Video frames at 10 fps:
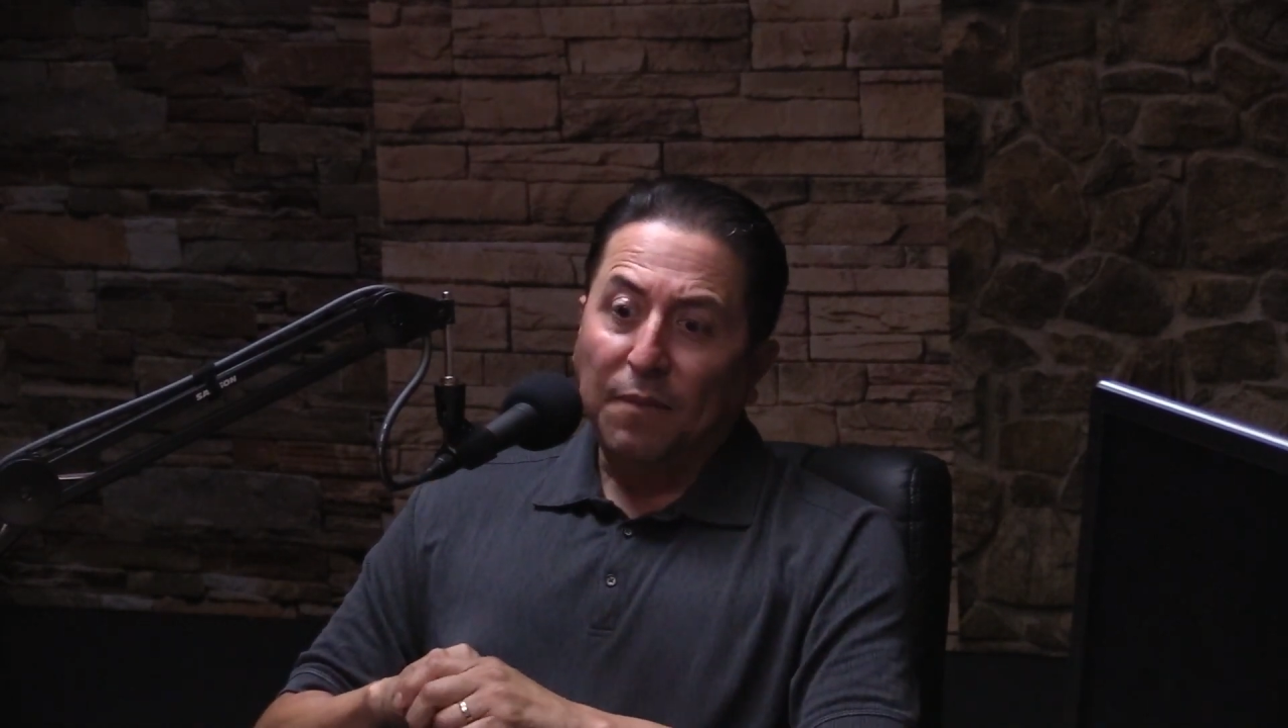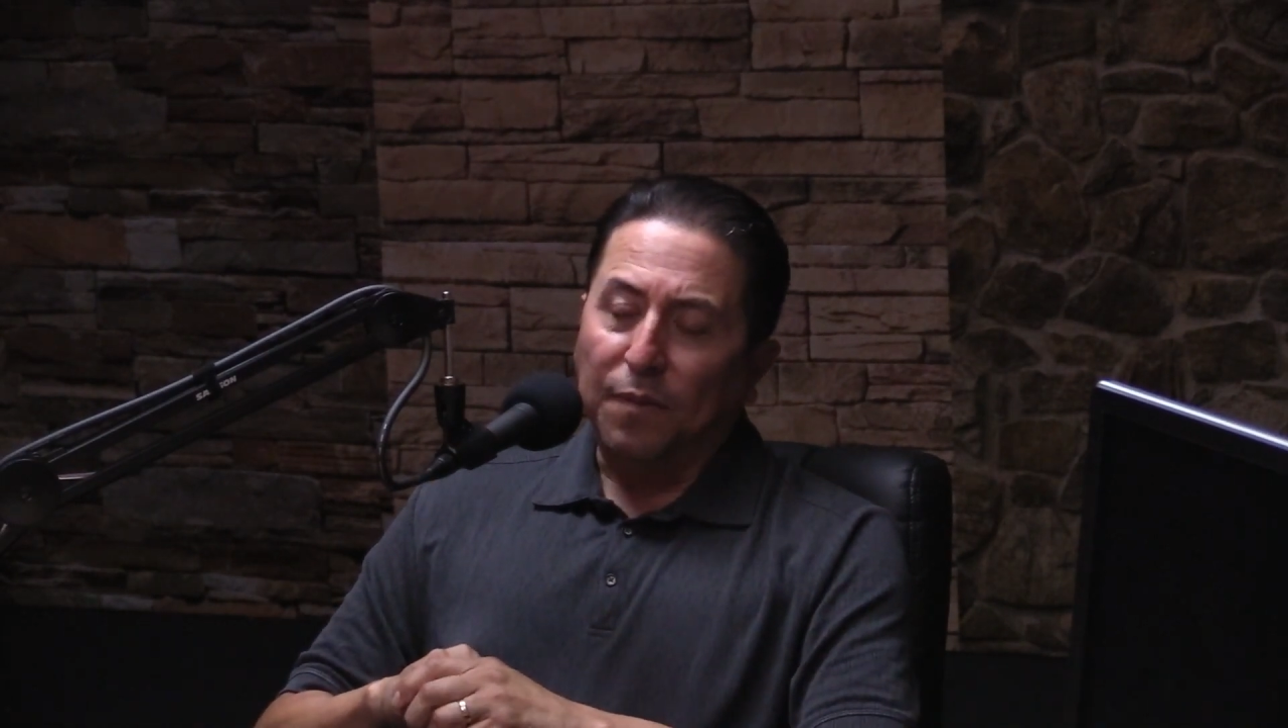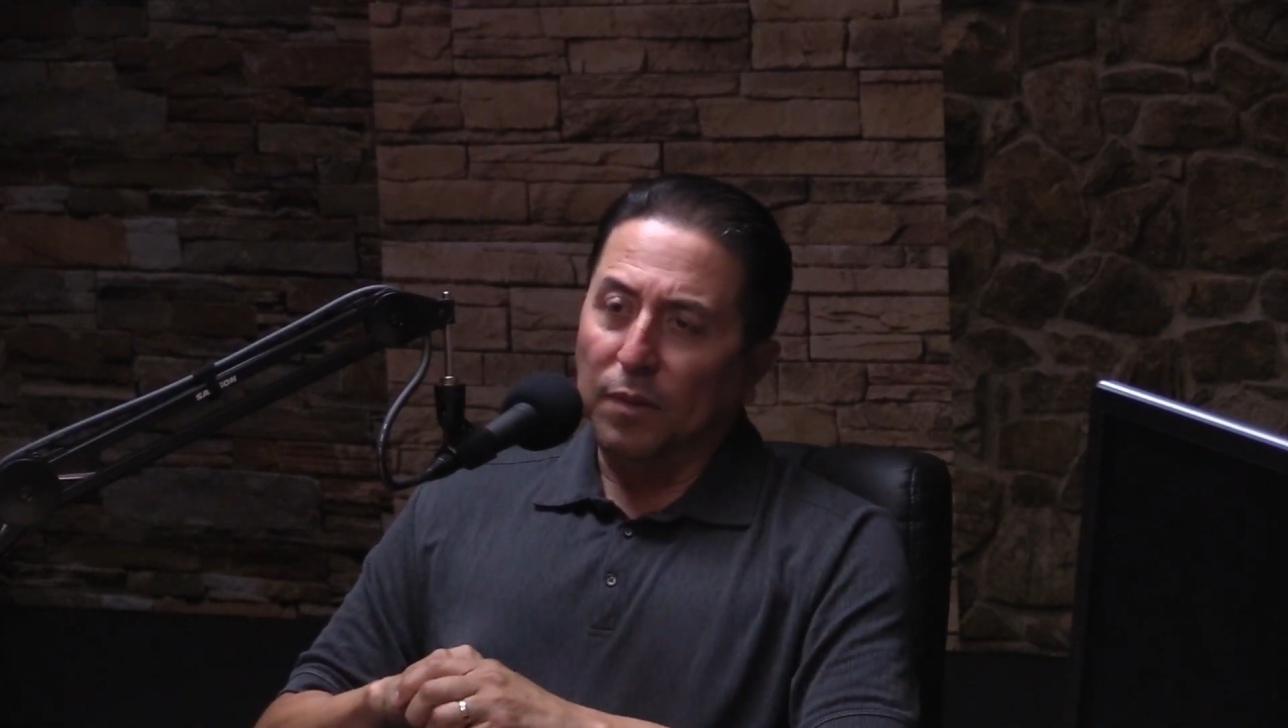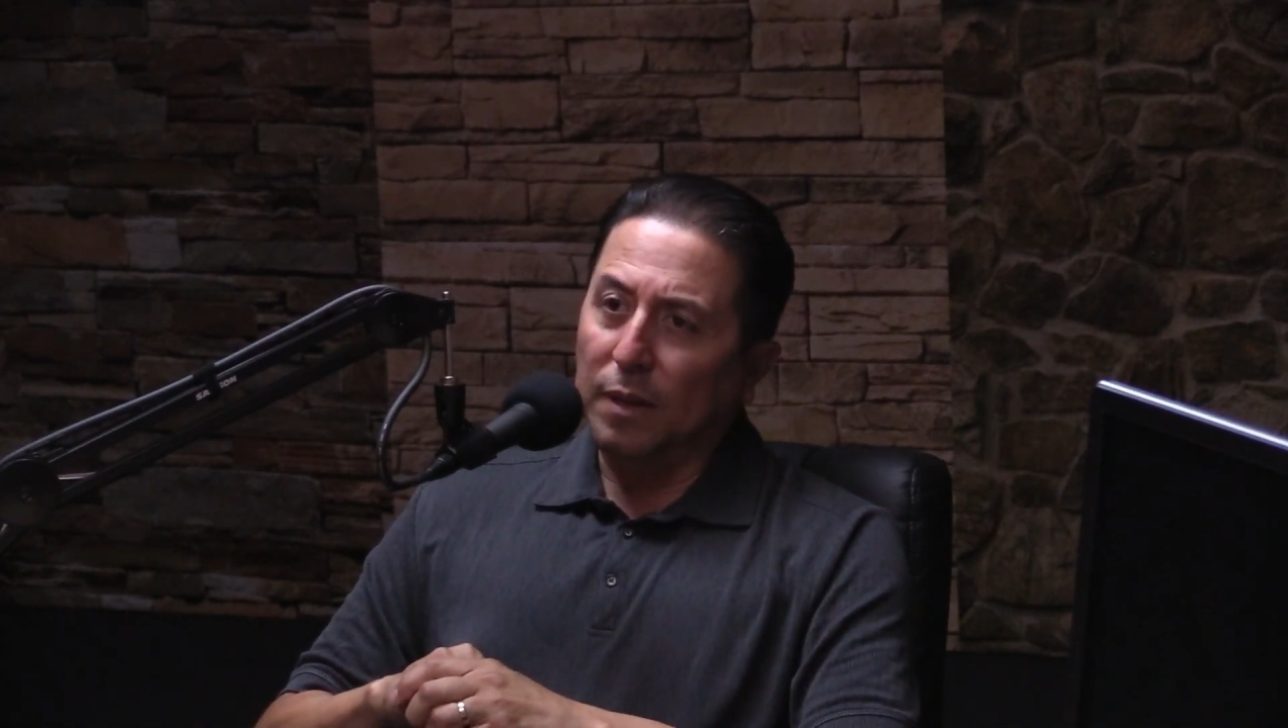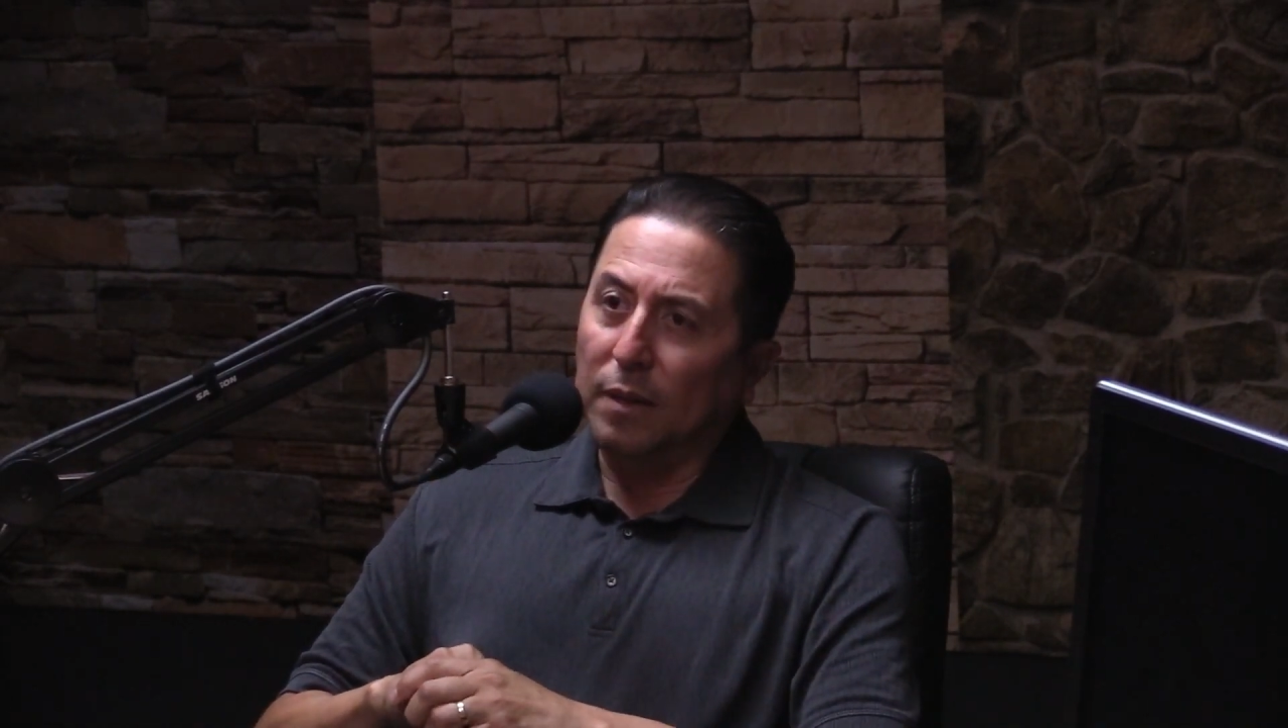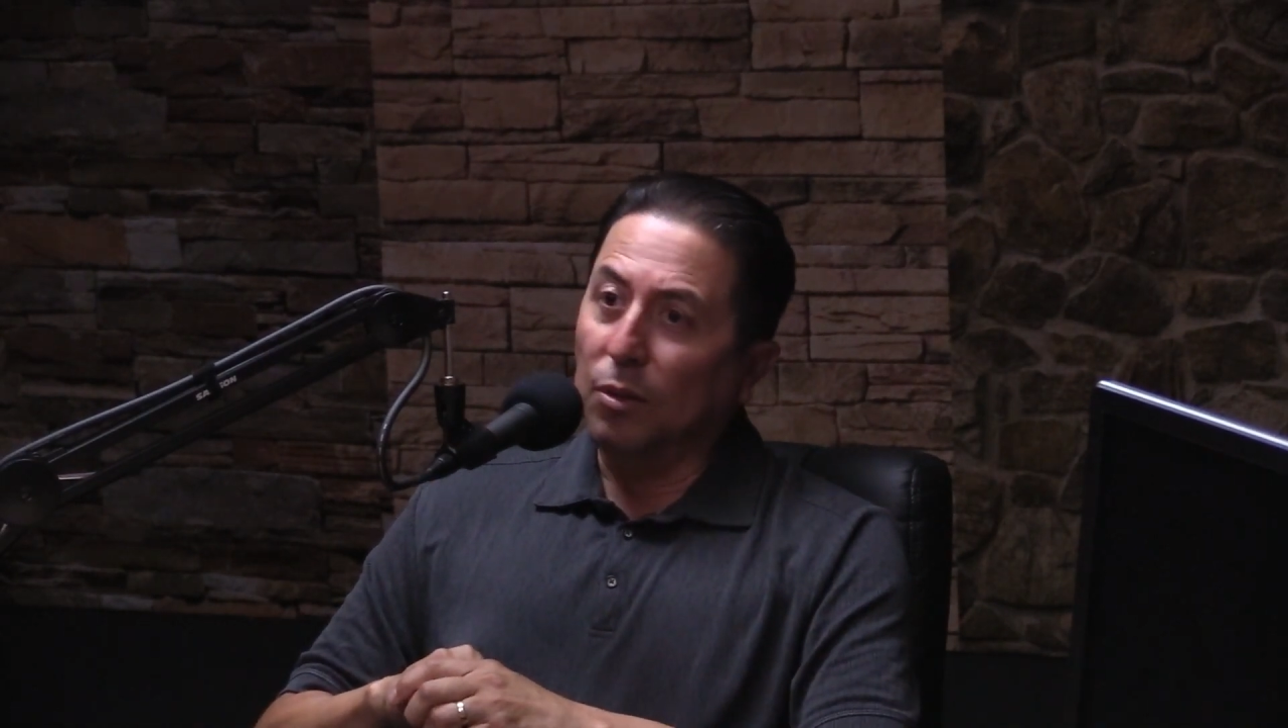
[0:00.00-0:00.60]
for the